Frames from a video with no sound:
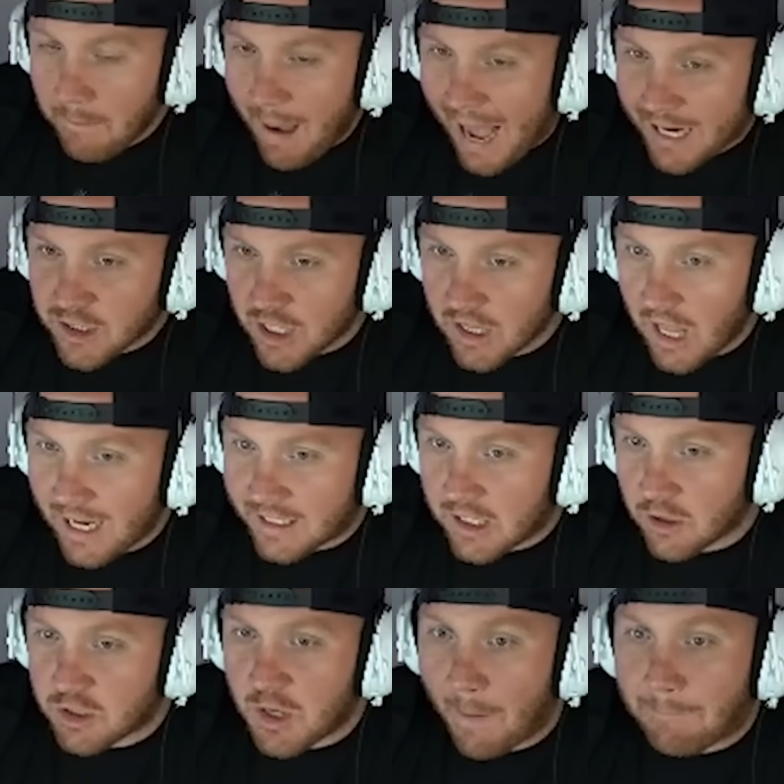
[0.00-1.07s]
imagine like
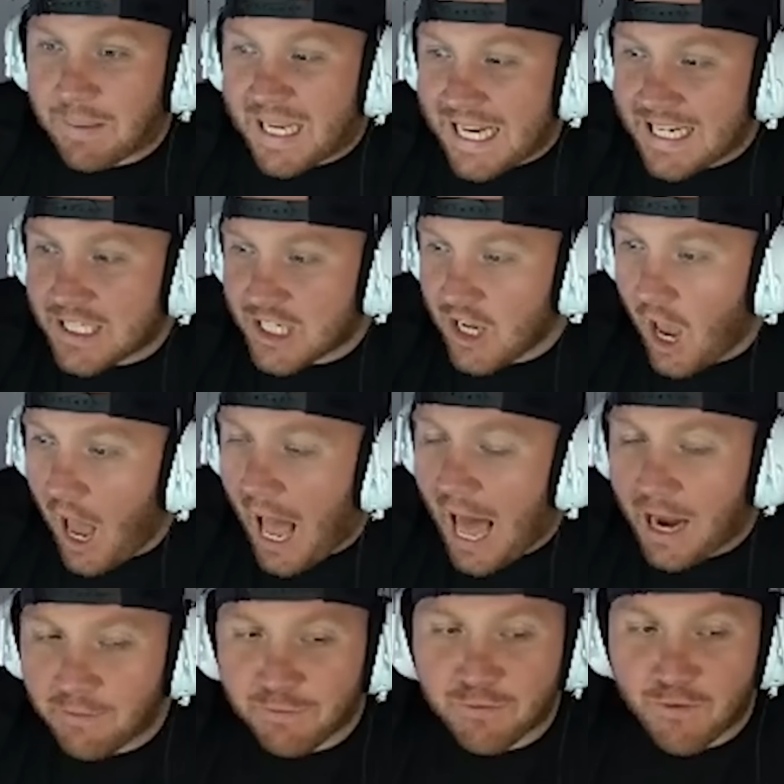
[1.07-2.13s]
there's a pizza
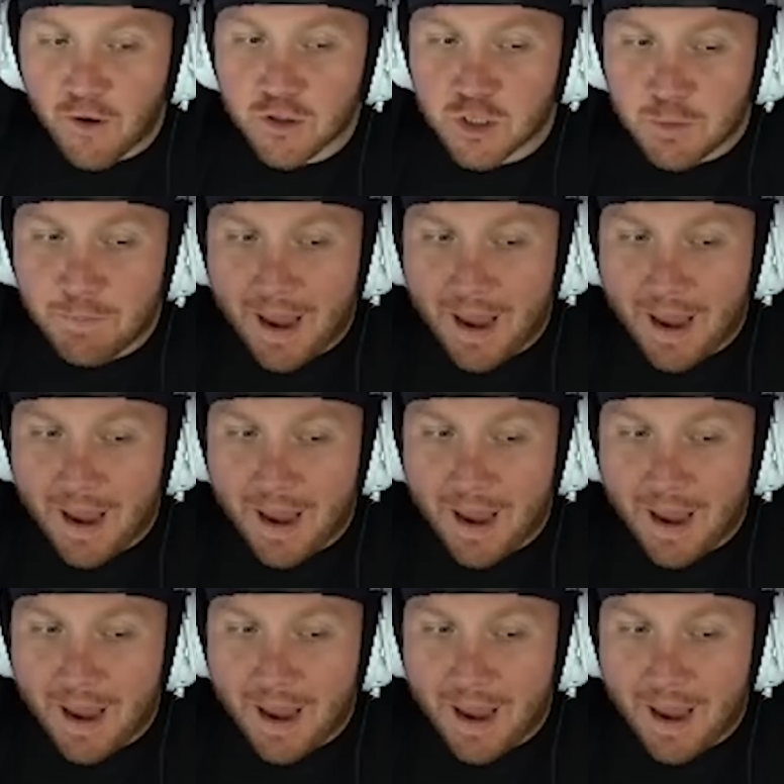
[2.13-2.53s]
on first